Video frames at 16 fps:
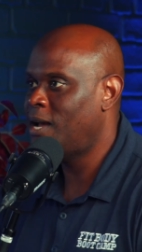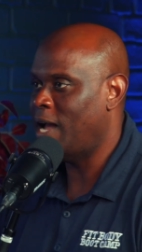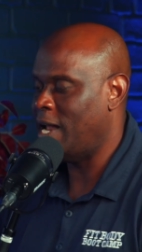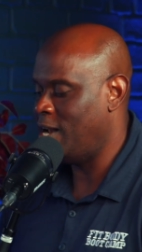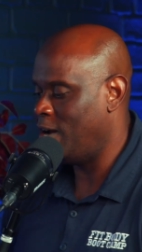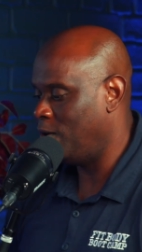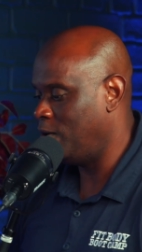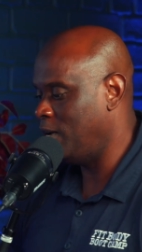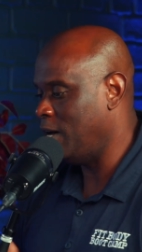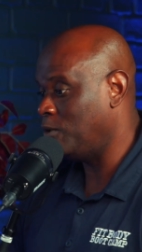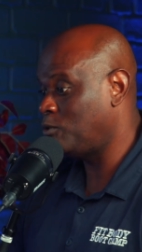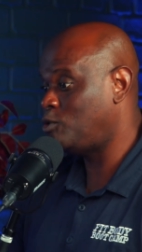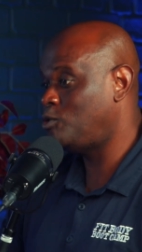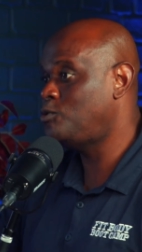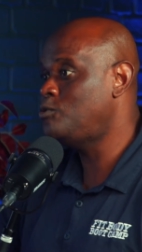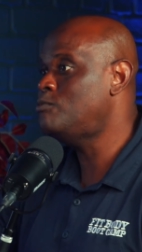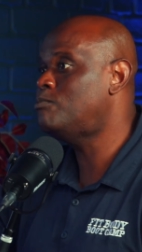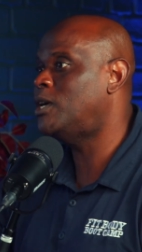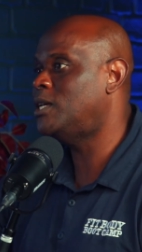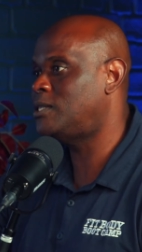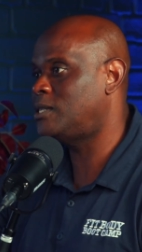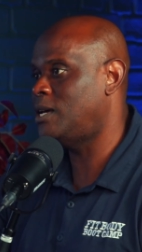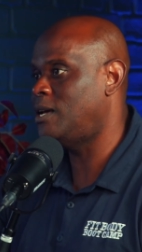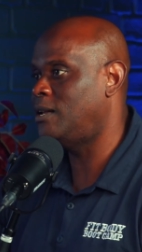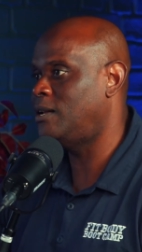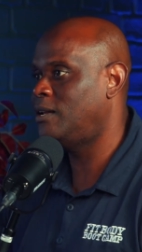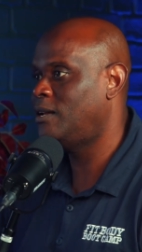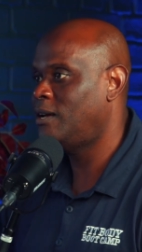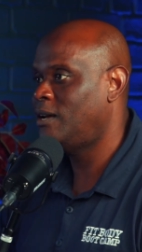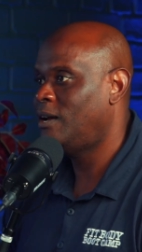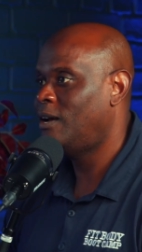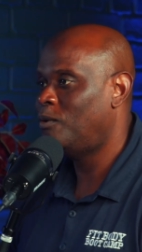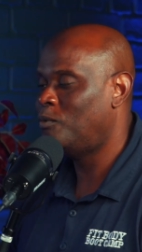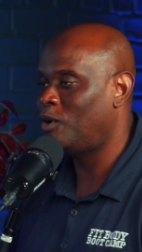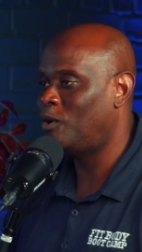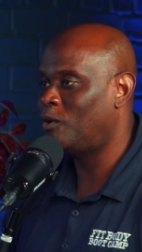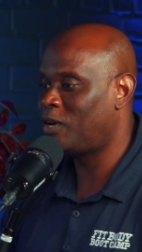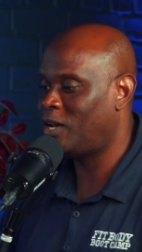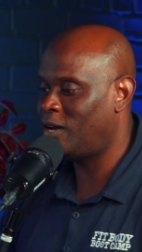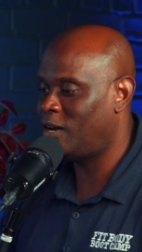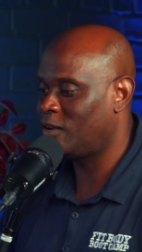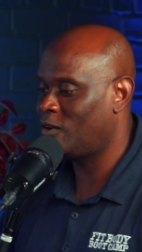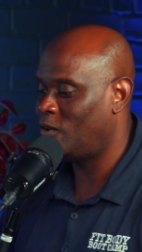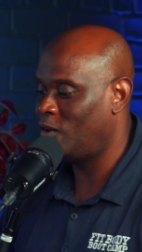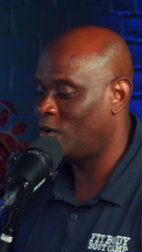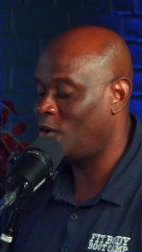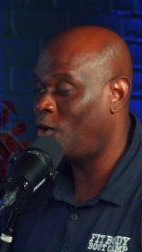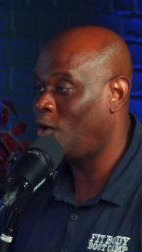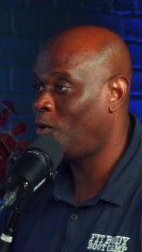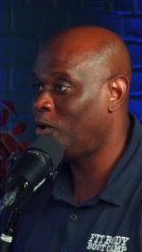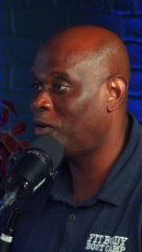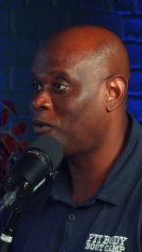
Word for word: And now, now two months in, we're looking on going, holy